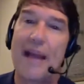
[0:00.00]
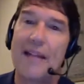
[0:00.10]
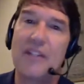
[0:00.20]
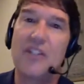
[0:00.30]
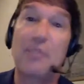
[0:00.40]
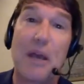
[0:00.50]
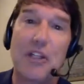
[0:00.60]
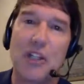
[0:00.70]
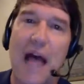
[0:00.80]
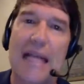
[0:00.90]
where we kind of did
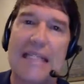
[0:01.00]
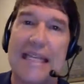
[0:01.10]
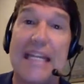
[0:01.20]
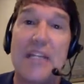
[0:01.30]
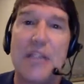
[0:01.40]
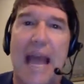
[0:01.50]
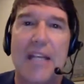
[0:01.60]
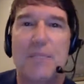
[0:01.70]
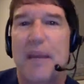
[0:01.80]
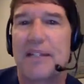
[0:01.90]
specializing in
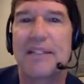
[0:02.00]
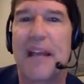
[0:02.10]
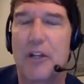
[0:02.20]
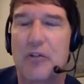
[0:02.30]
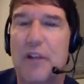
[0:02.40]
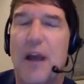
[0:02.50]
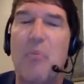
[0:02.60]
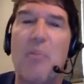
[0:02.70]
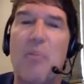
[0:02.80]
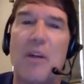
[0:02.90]
each aspect of
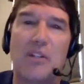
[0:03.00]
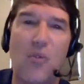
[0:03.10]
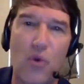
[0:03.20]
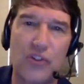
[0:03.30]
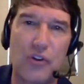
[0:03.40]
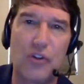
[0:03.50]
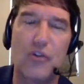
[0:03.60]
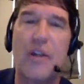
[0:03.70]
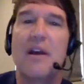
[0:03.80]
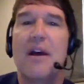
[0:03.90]
dentistry, a couple months of
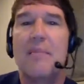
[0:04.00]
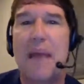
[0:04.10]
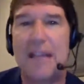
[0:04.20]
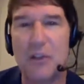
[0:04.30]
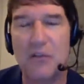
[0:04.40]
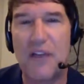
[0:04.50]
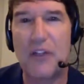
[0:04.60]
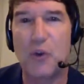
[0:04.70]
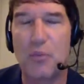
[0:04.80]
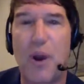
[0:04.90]
oral surgery,
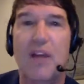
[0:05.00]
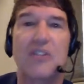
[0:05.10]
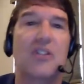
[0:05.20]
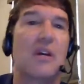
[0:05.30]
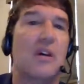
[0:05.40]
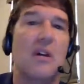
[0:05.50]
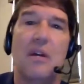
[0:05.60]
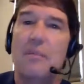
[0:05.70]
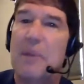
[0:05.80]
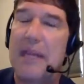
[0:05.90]
maxillofacial
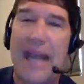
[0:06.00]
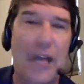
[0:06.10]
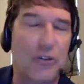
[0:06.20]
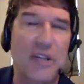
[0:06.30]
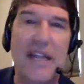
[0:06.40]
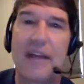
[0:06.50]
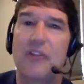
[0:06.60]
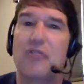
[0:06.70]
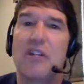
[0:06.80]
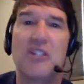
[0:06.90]
pros,
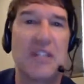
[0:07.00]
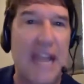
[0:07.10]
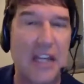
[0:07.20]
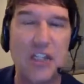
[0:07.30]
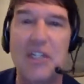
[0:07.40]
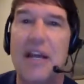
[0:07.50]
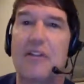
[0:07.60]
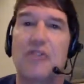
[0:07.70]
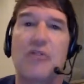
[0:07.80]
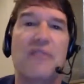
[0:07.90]
pediatric dentistry,
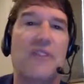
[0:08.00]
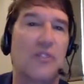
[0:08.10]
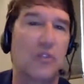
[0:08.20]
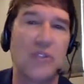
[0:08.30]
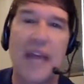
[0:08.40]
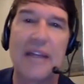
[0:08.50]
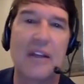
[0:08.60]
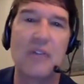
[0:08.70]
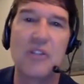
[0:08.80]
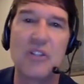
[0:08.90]
sedation dentistry,
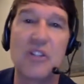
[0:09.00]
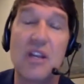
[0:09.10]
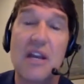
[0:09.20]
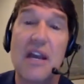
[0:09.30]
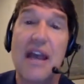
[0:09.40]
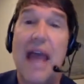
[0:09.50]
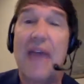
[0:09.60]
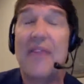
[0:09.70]
physical diagnosis.